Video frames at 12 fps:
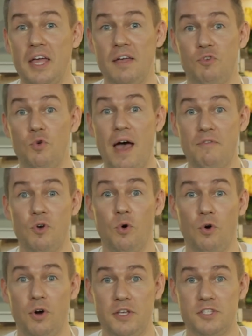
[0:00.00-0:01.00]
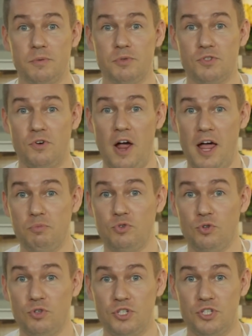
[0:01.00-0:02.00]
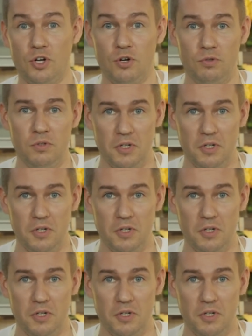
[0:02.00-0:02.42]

If you haven't already subscribed to the show,